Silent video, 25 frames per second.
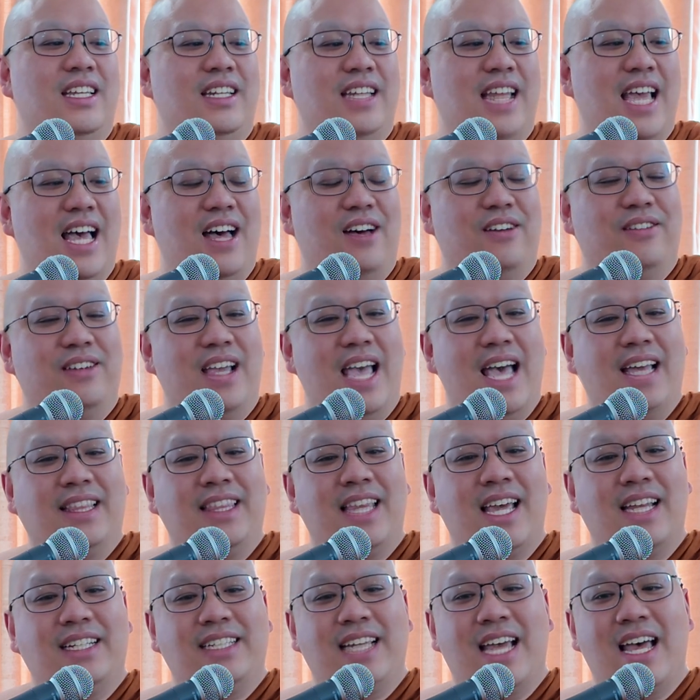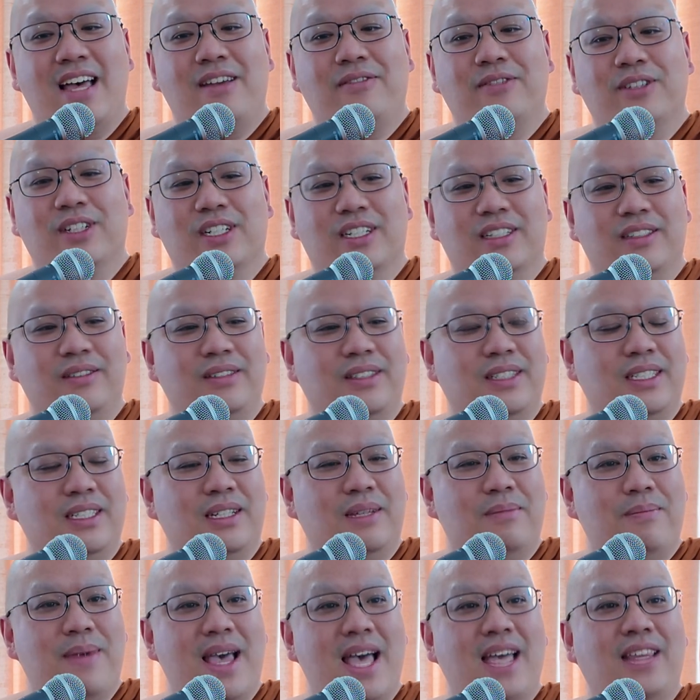Now, at that tavern,
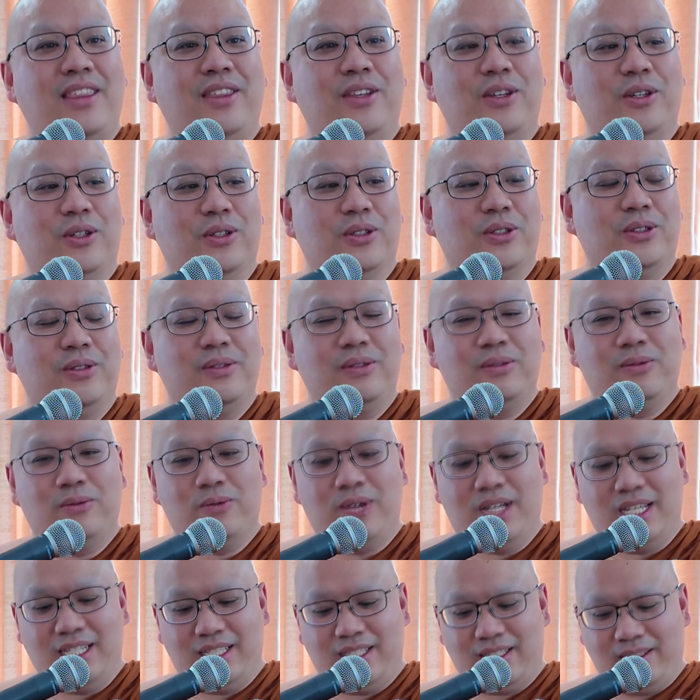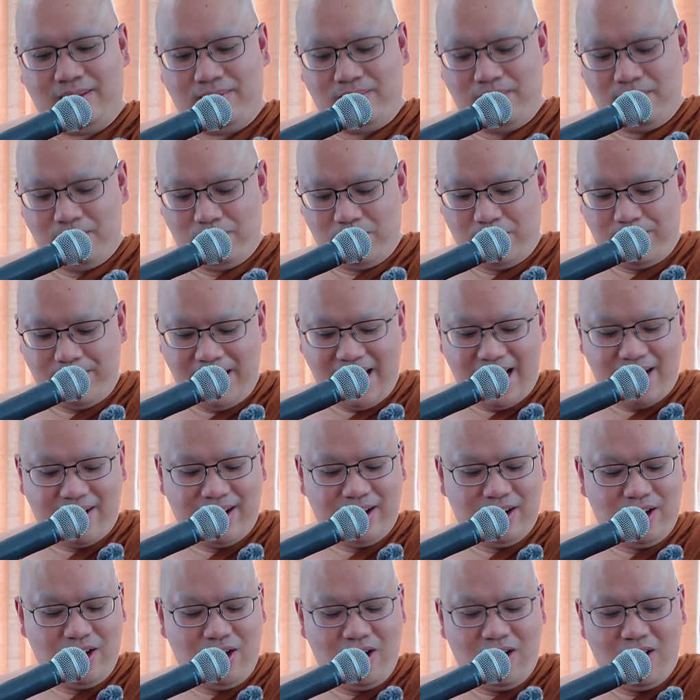Matthew was
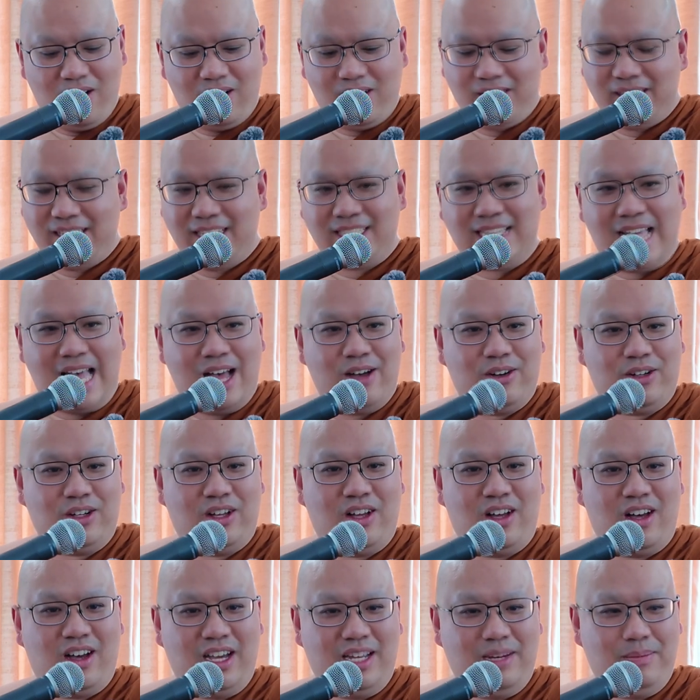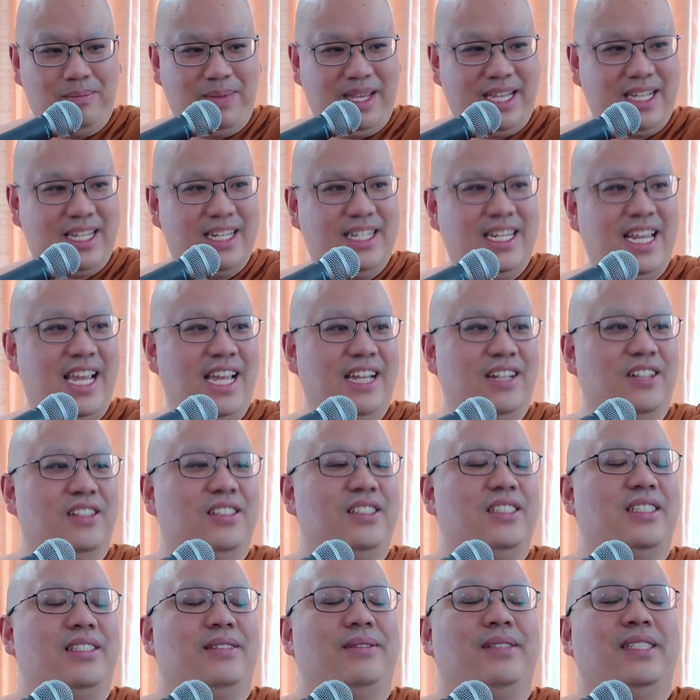preparing all this alcohol in big
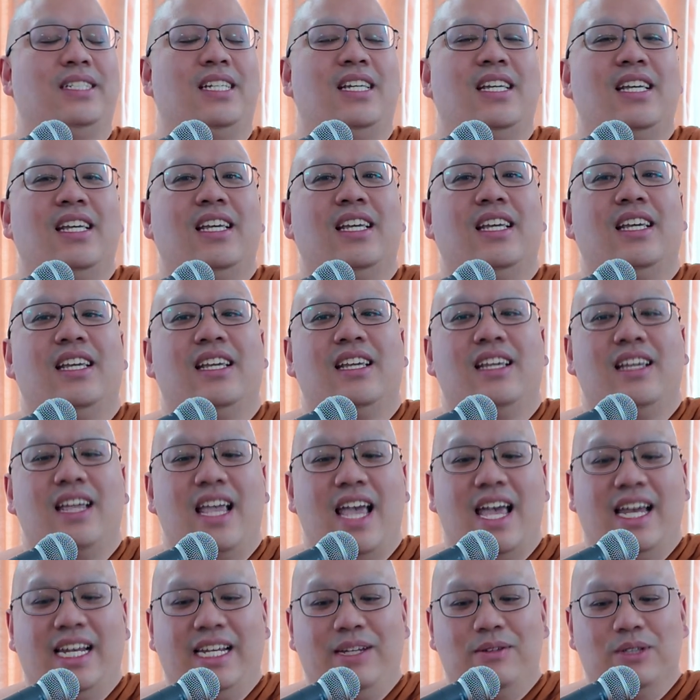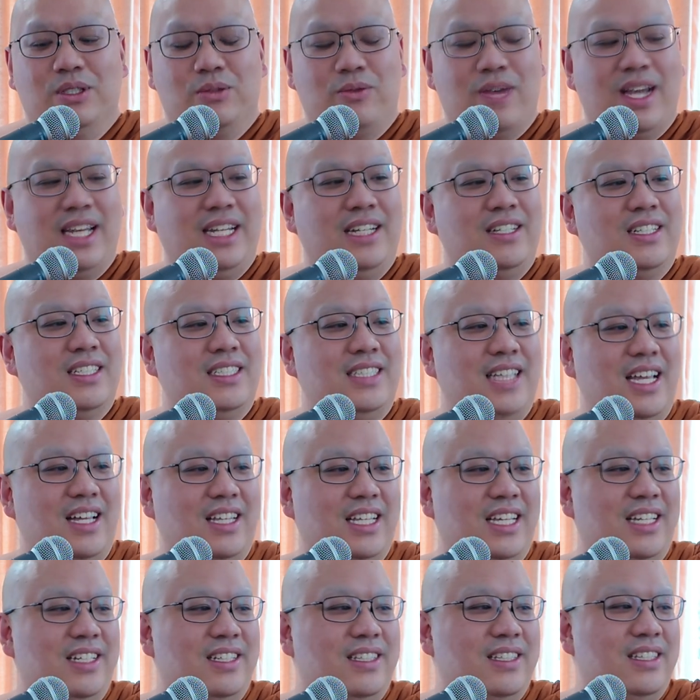containers, and he was ready to
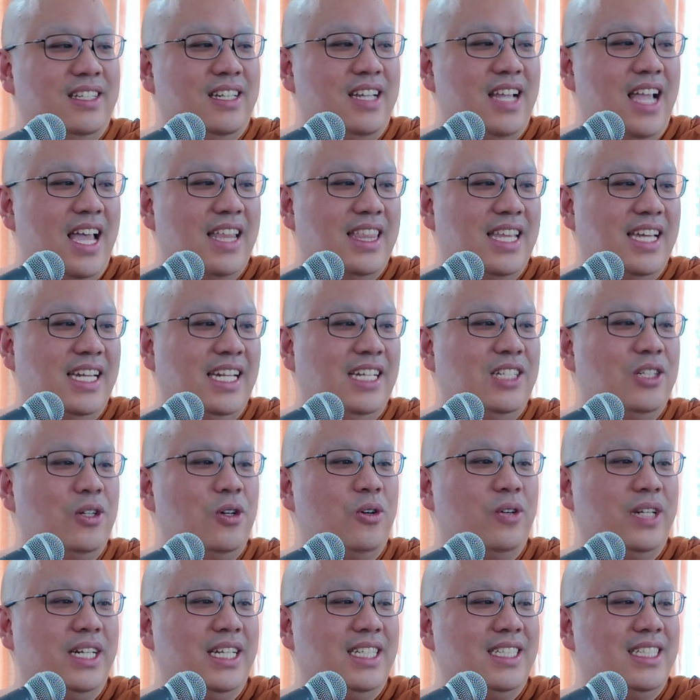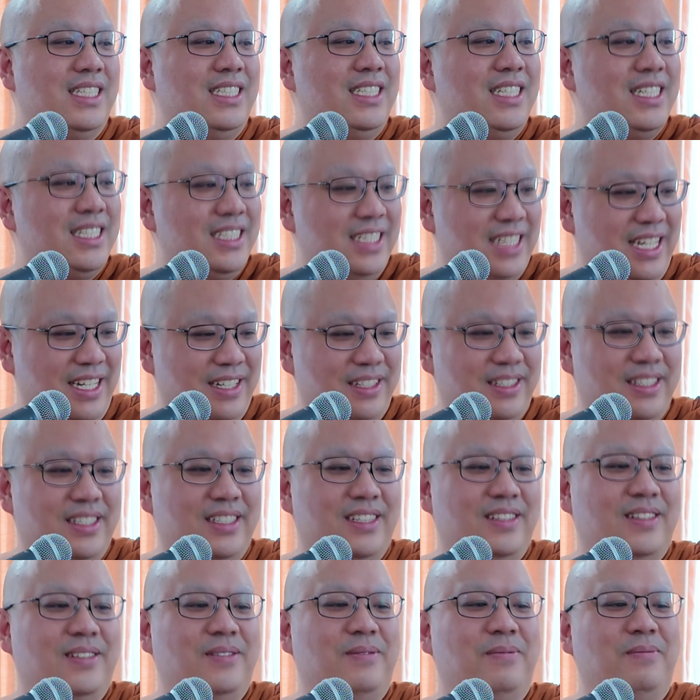sell it. And then he told his assistant,
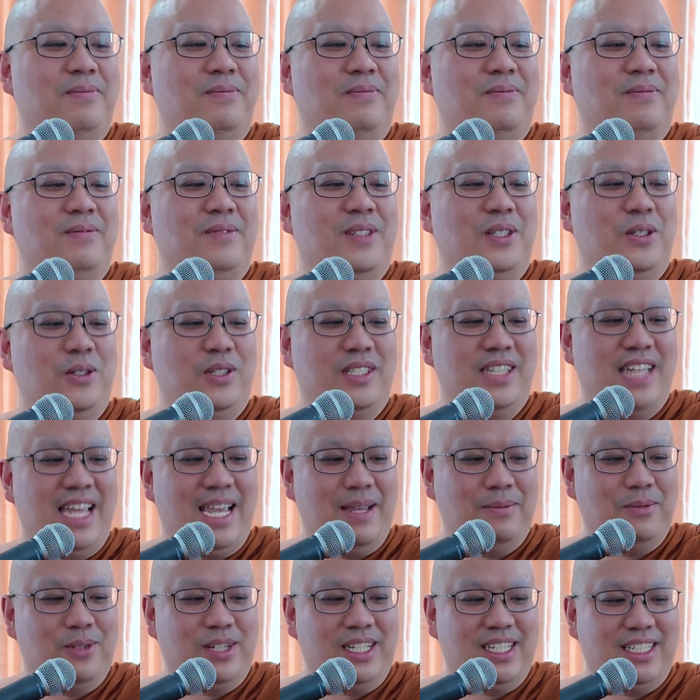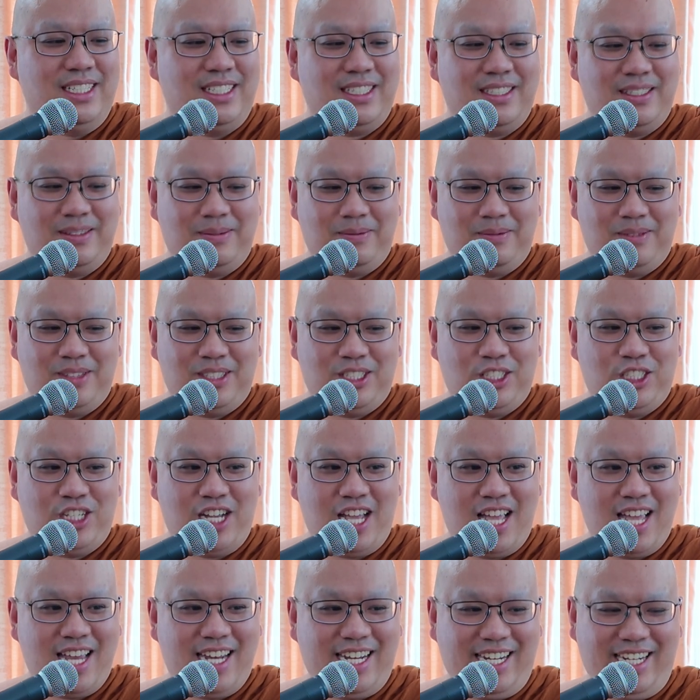whose name was
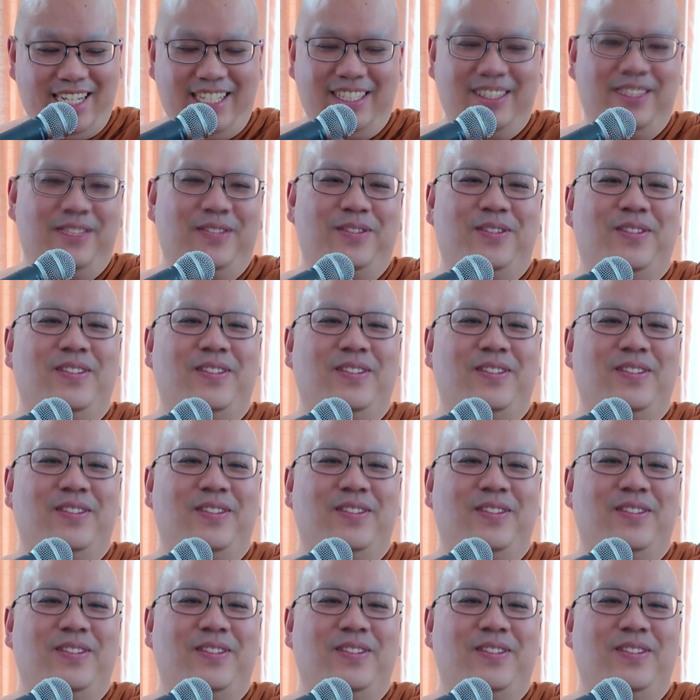Chani,